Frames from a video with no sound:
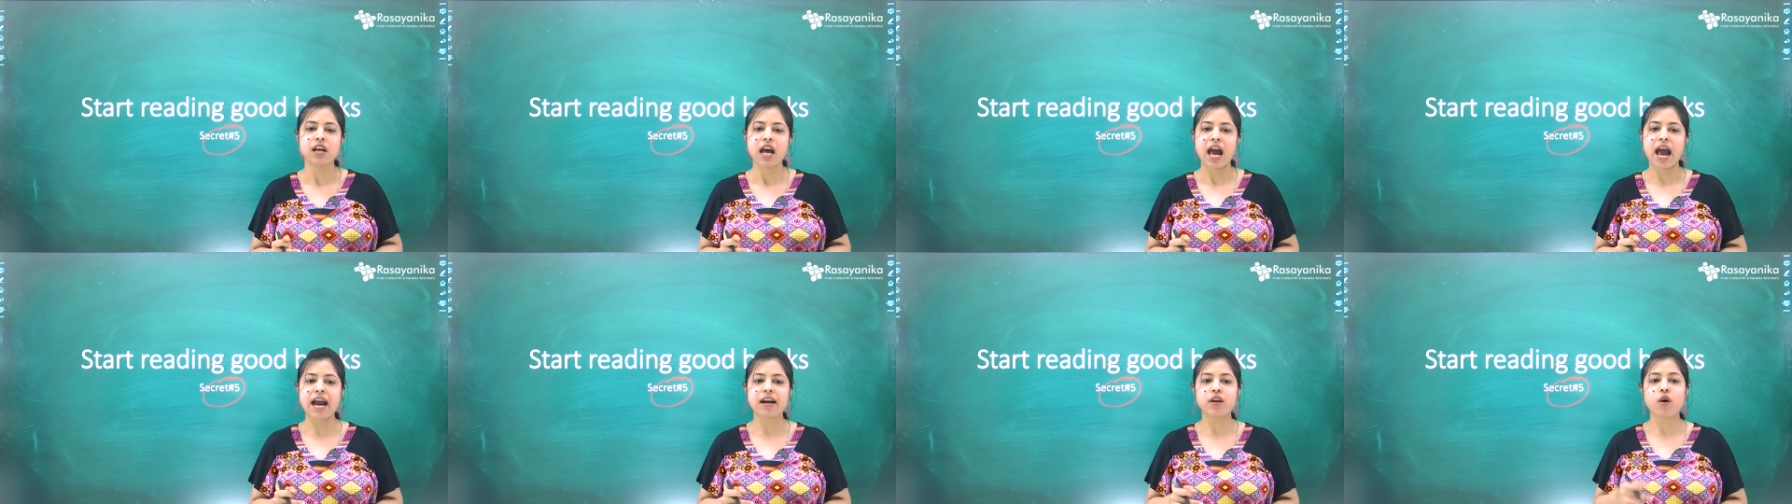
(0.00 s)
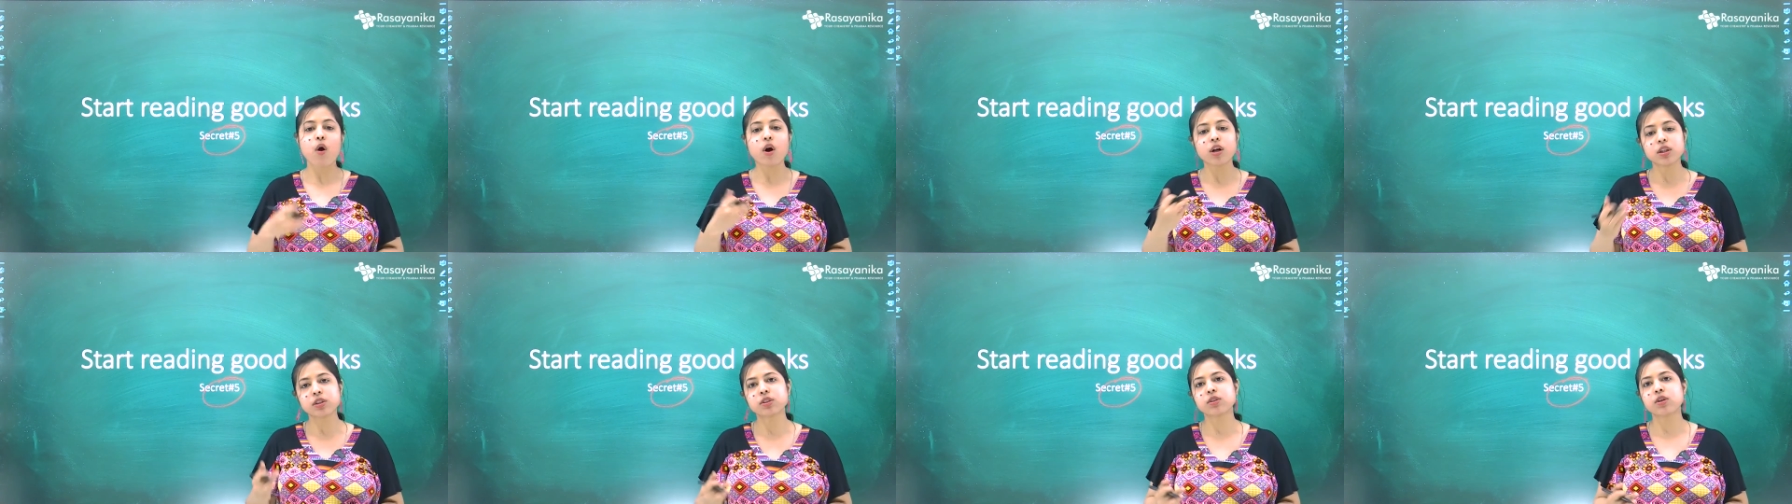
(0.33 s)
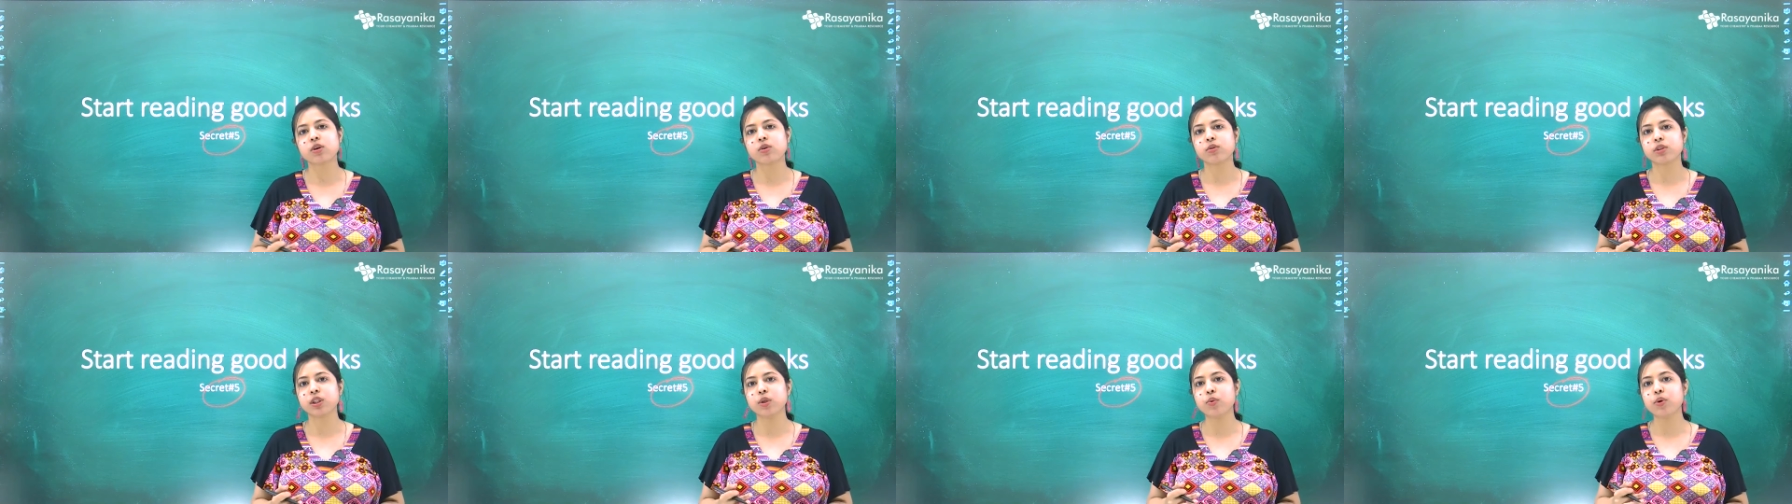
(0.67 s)
and
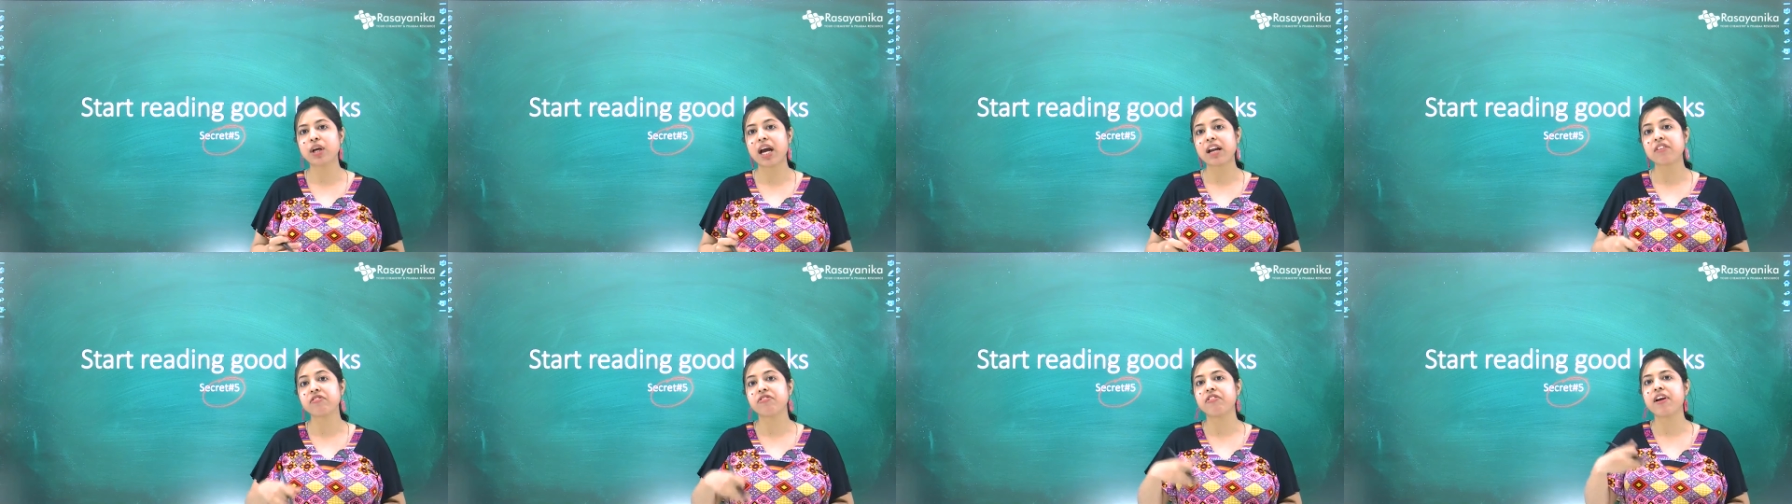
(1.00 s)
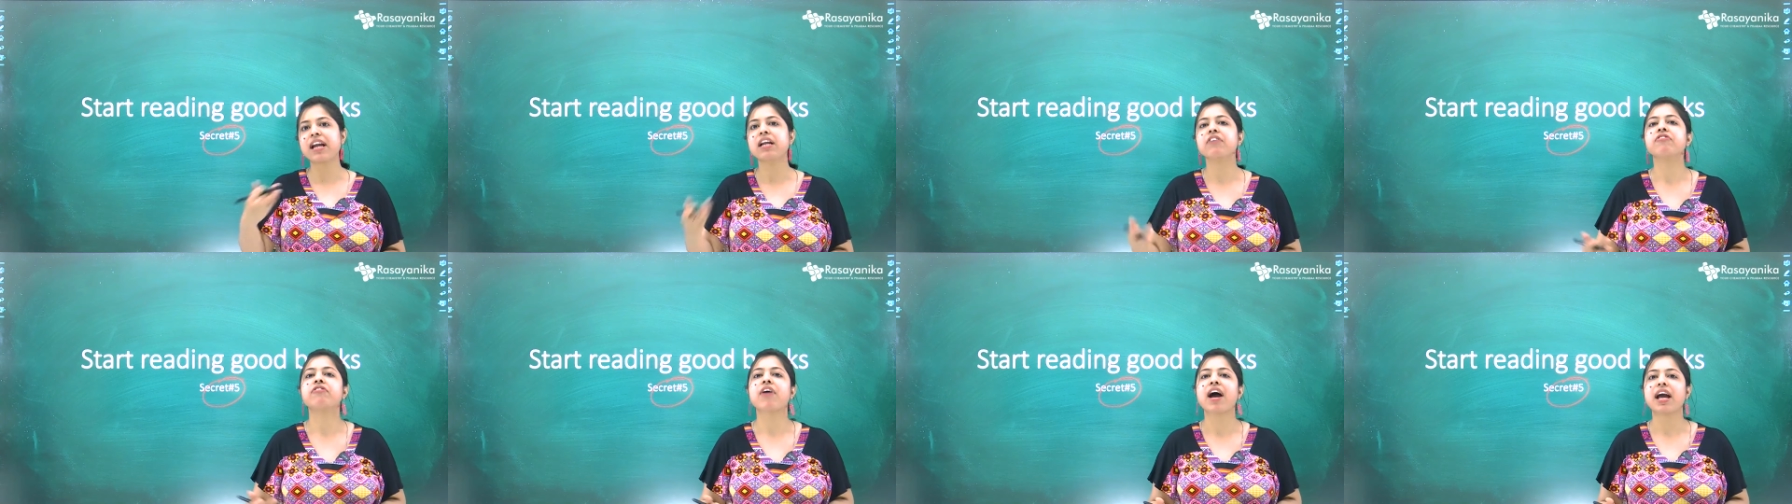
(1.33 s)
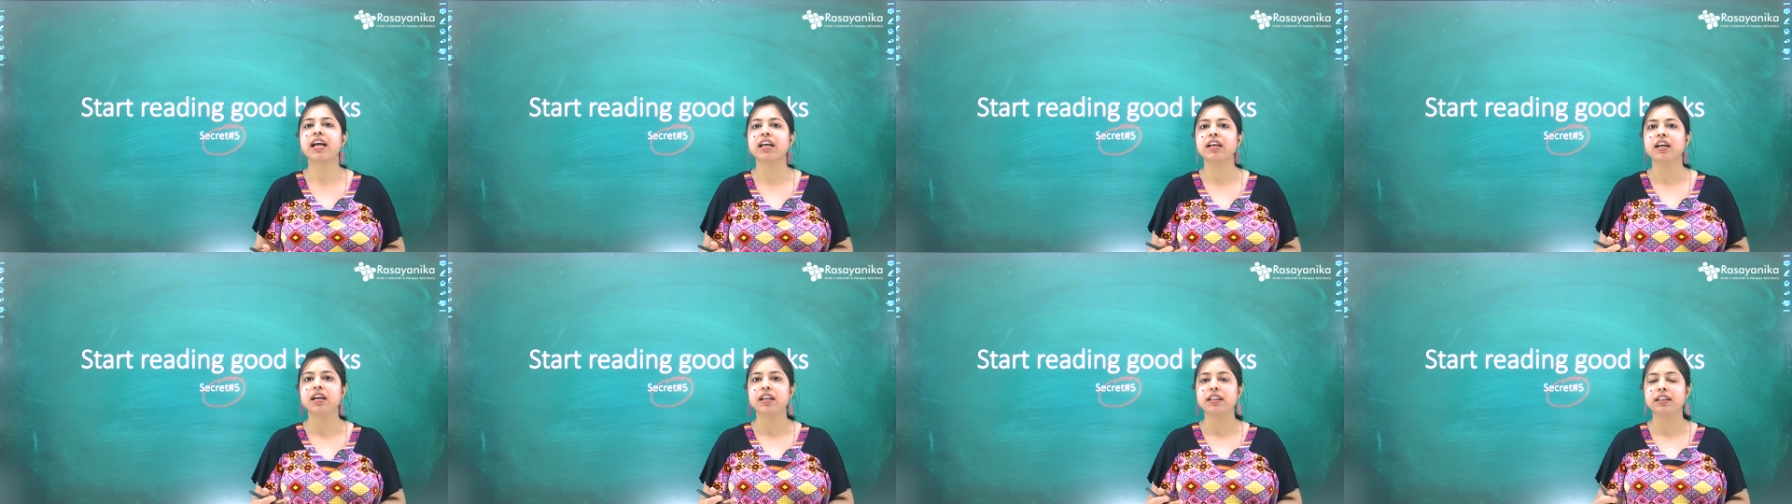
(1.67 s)
also you can
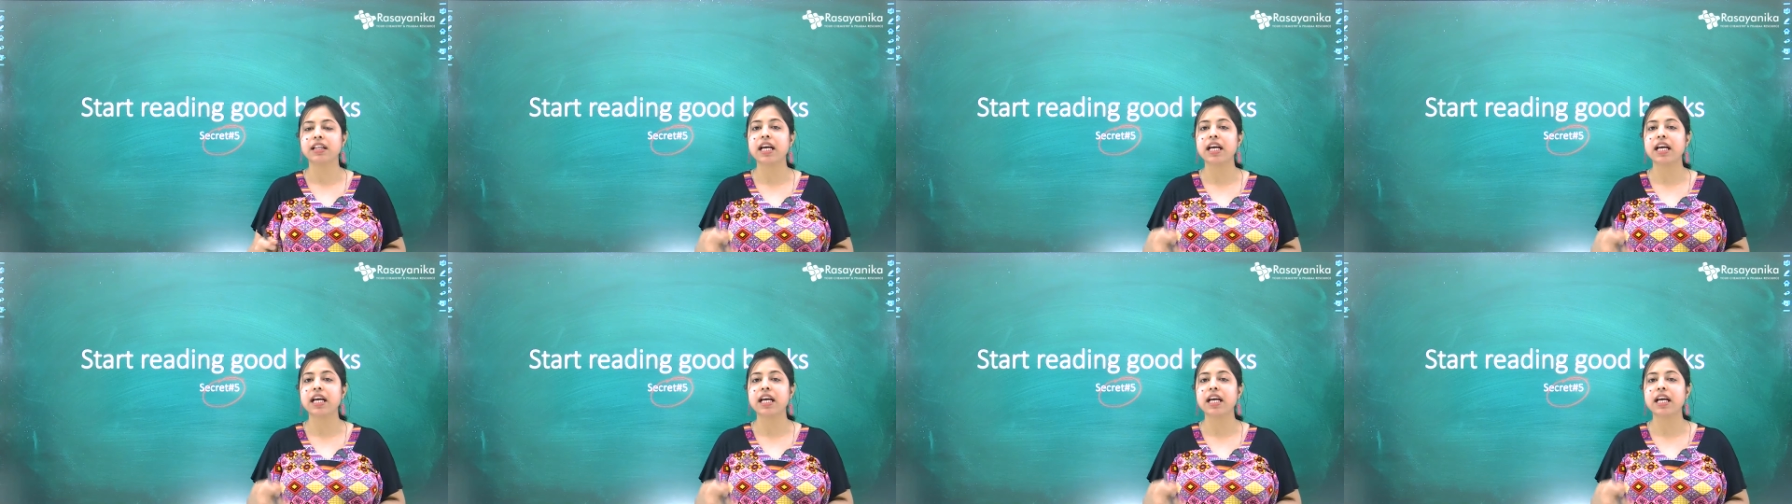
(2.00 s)
verify